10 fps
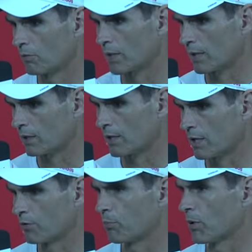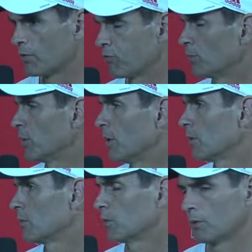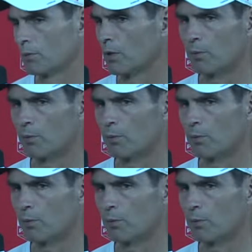like every part of football, we're